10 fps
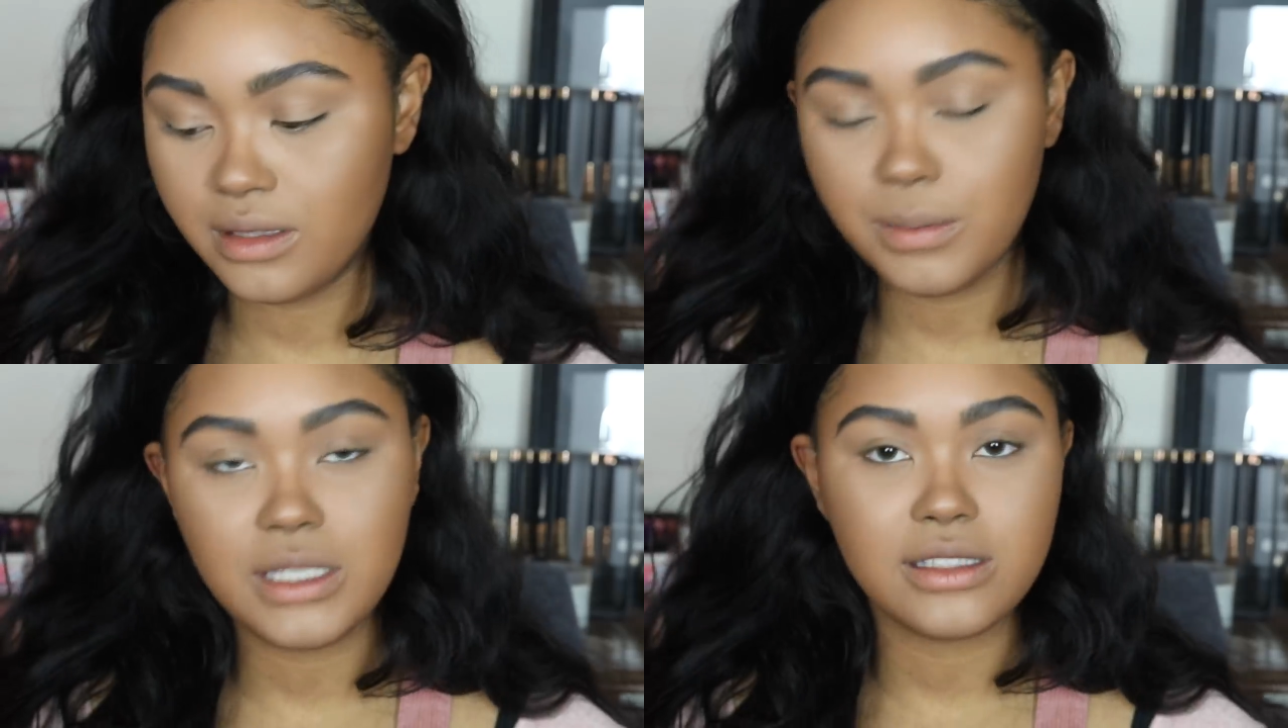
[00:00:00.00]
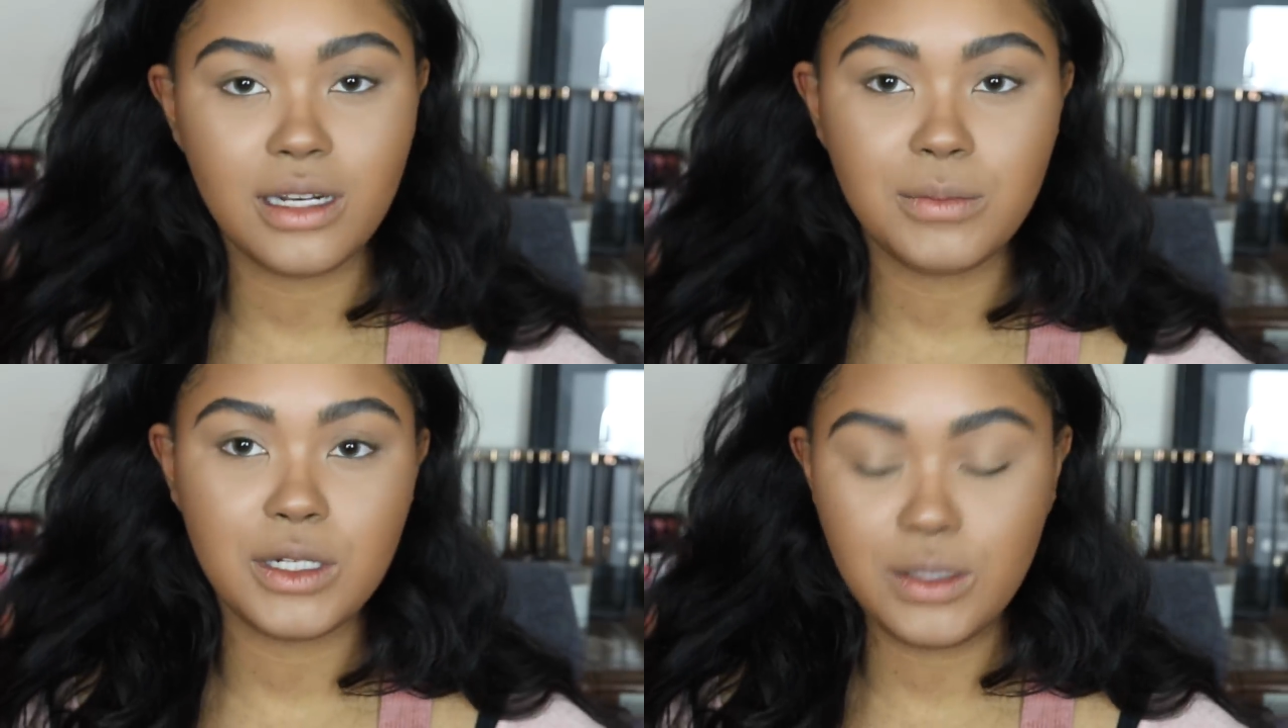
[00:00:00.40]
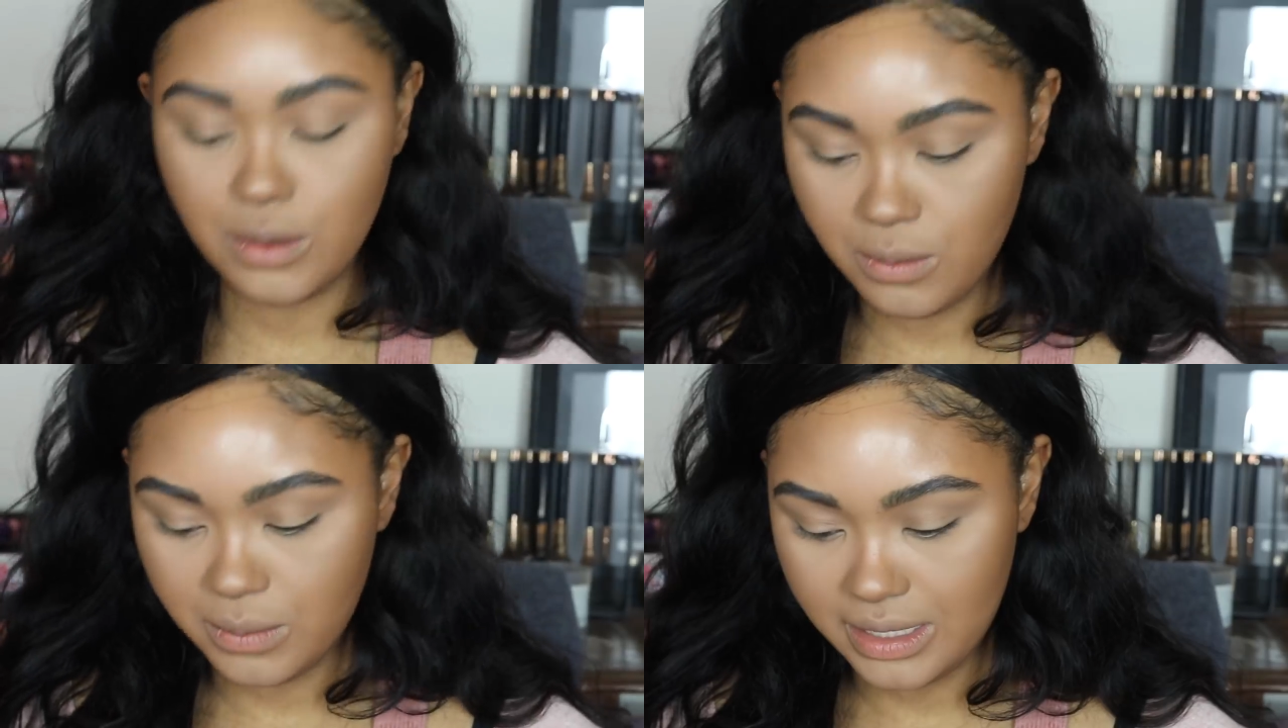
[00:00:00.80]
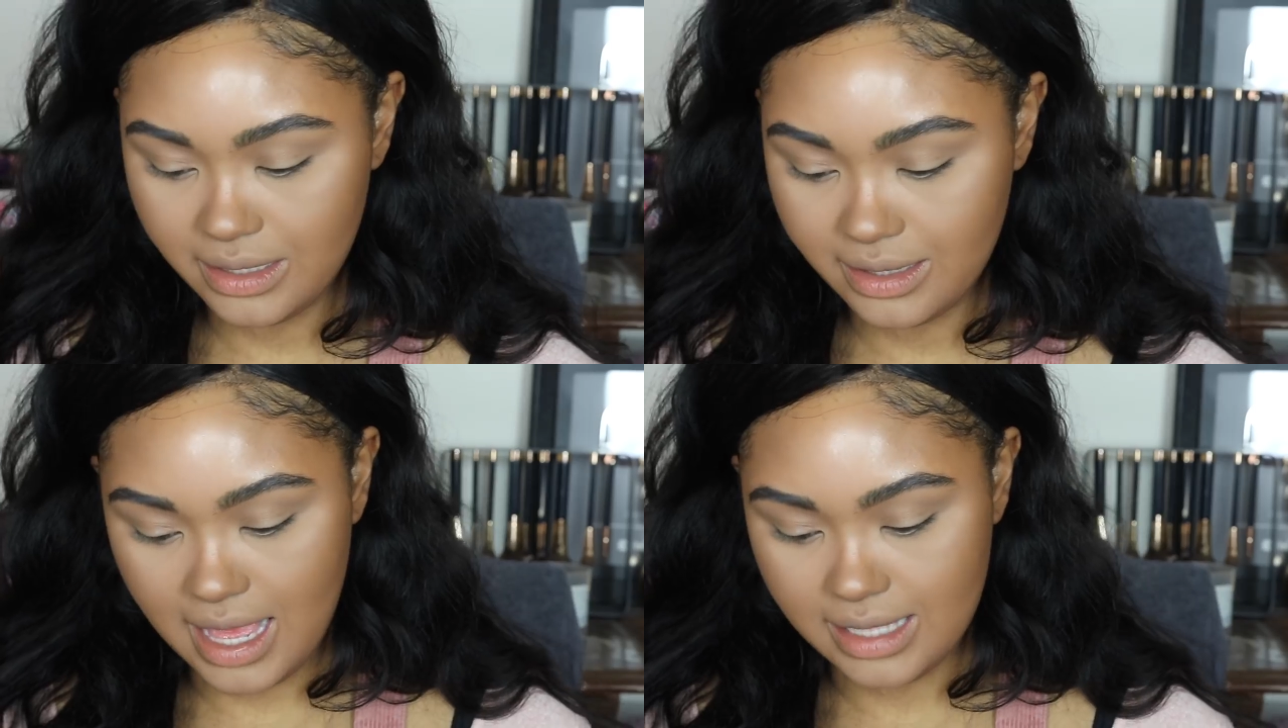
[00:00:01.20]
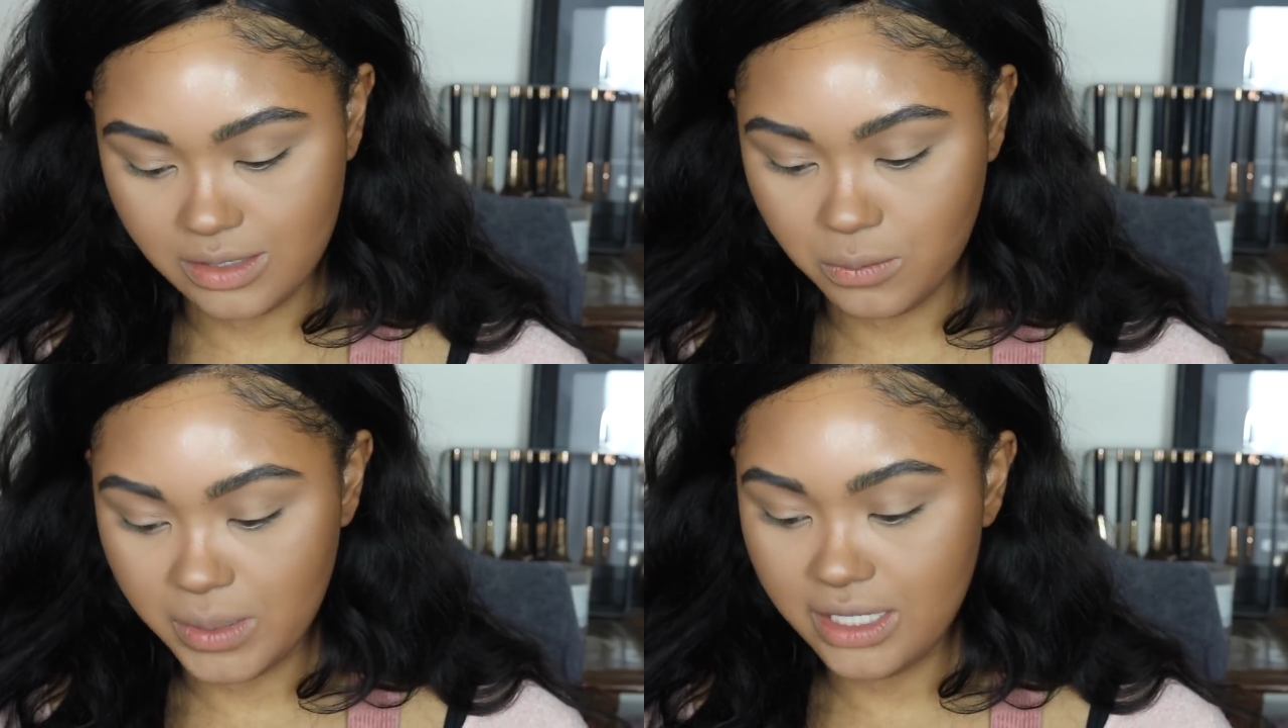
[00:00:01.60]
The base that I'm going to go with has
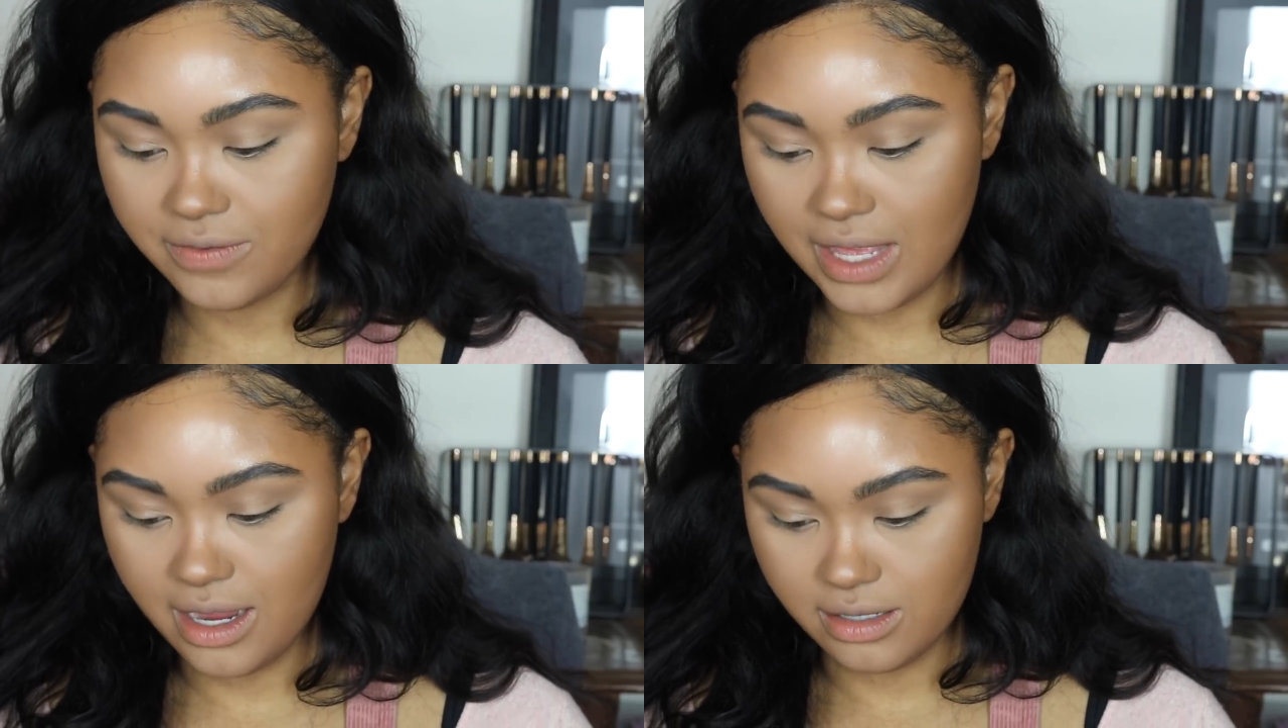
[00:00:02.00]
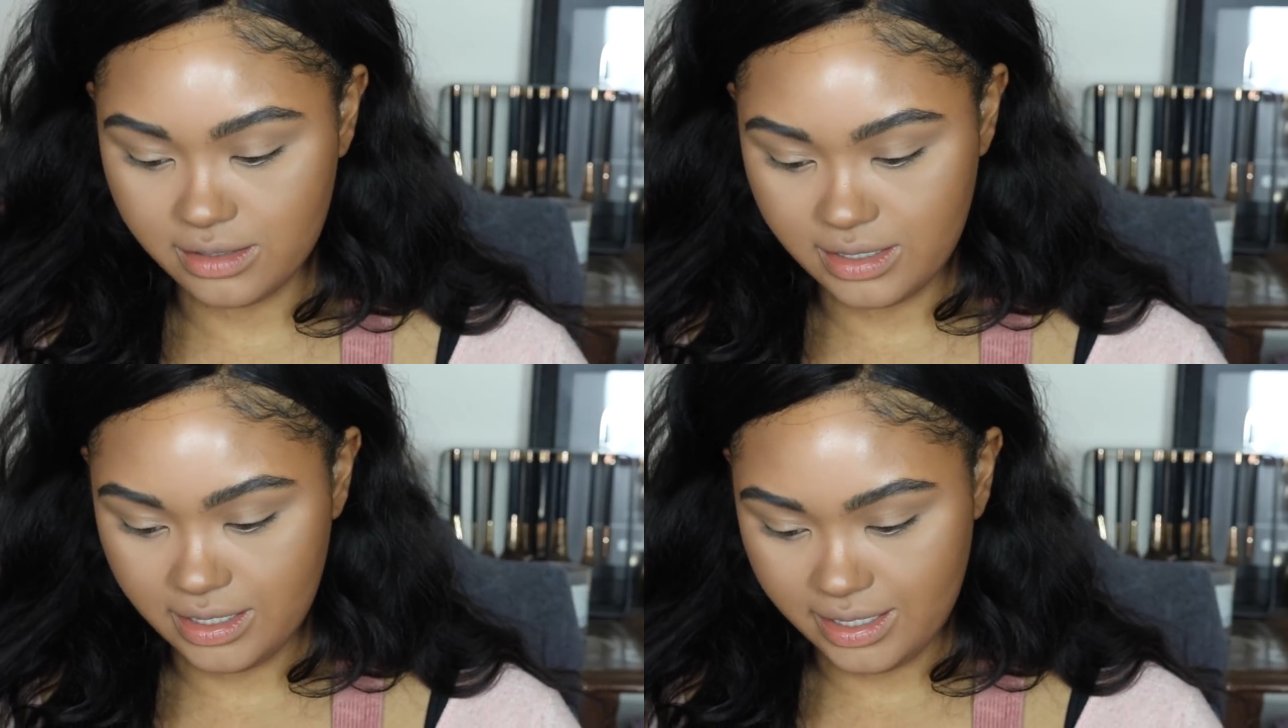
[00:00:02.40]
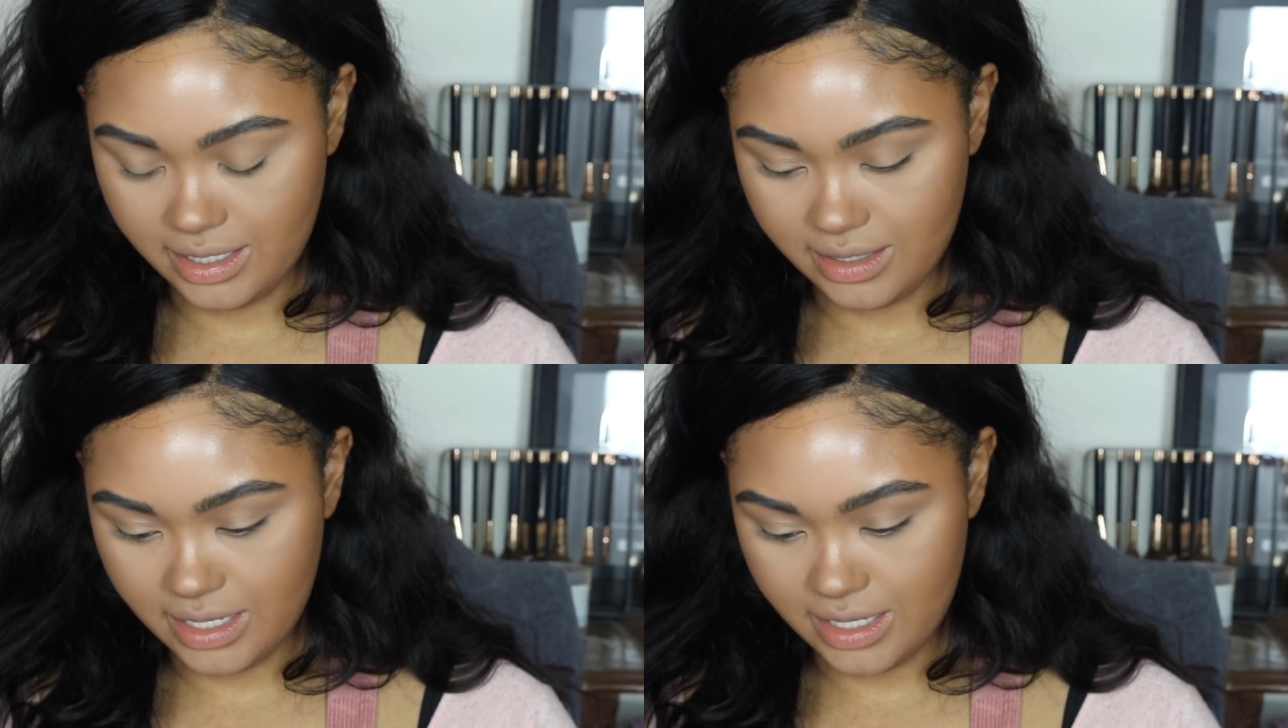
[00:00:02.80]
a weave hair stuck in it.